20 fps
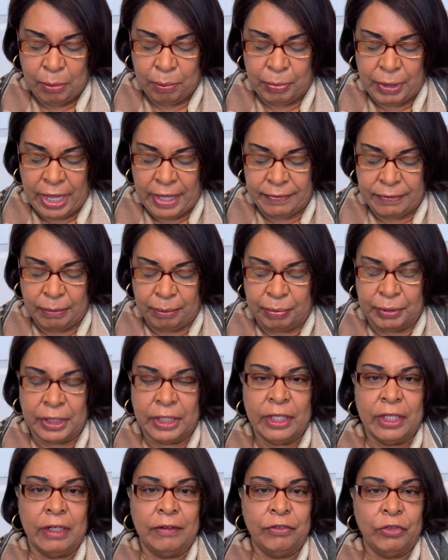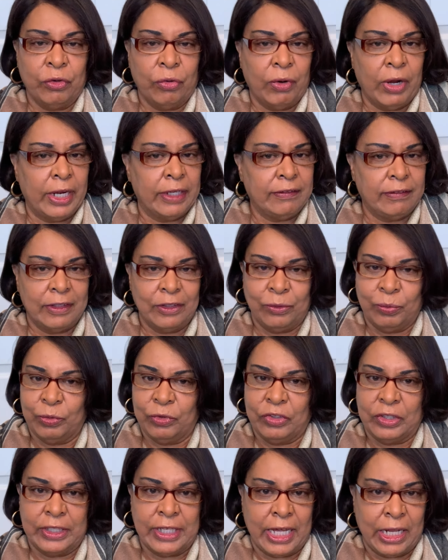by the blood of Christ. That's
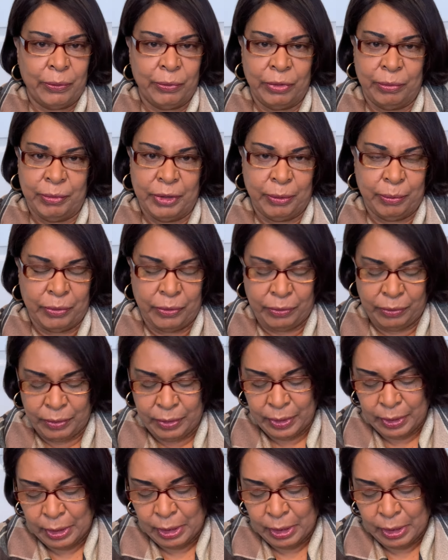what you got to remember.